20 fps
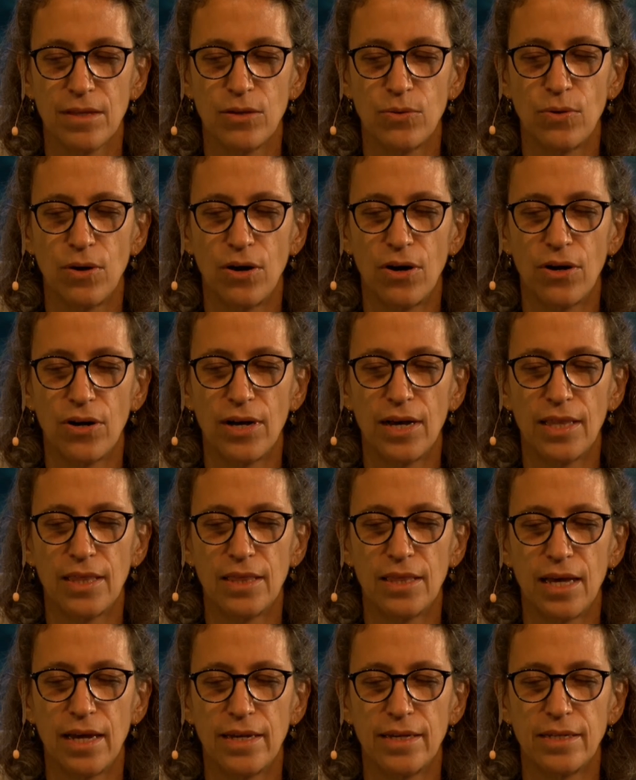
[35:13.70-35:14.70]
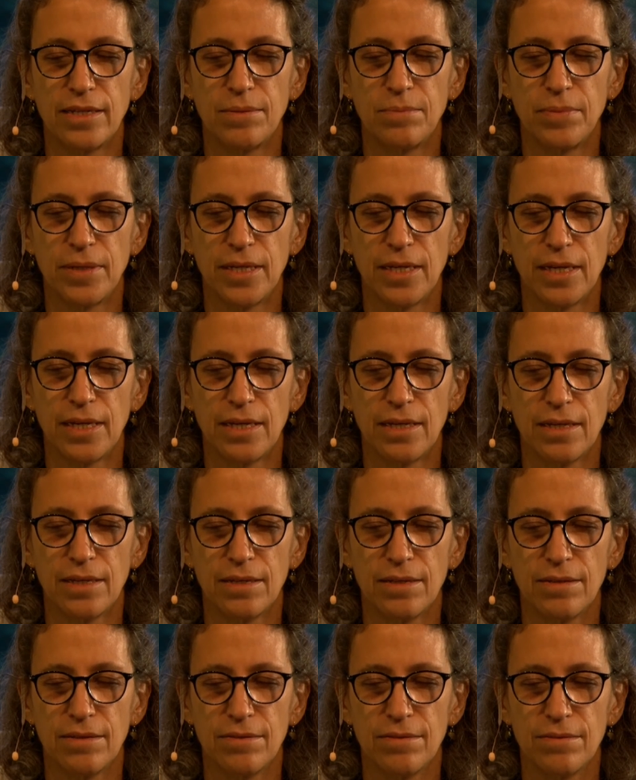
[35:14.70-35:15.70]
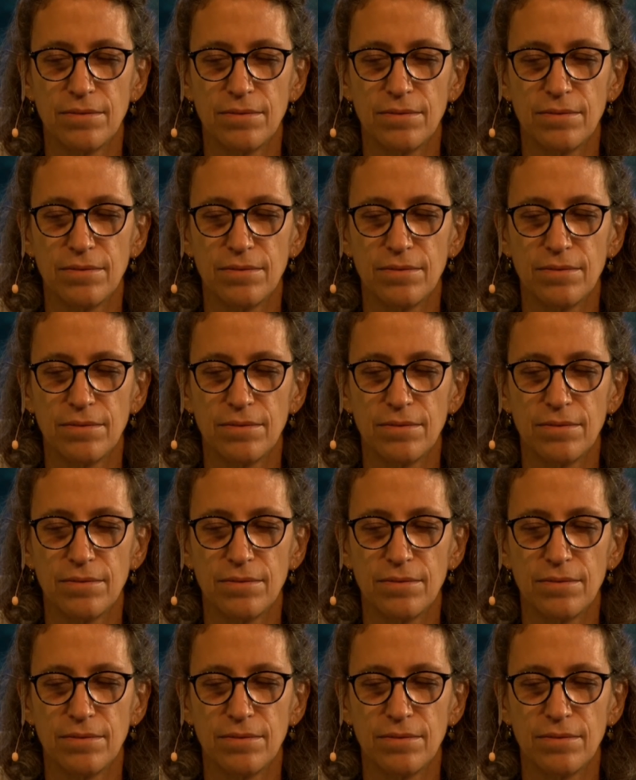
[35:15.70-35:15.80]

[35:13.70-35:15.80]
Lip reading: You are a light being,